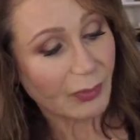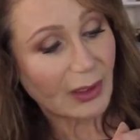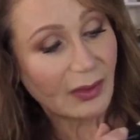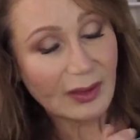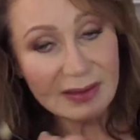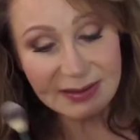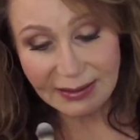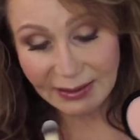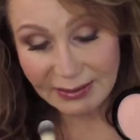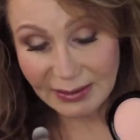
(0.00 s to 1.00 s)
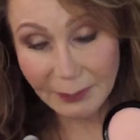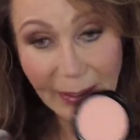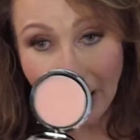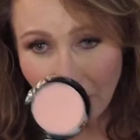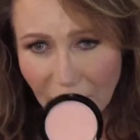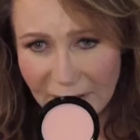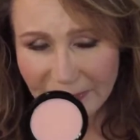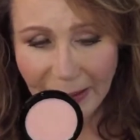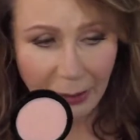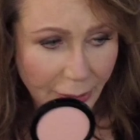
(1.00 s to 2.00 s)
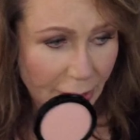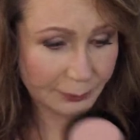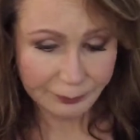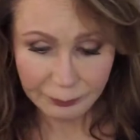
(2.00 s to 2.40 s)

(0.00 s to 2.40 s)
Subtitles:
This is a powderless powder.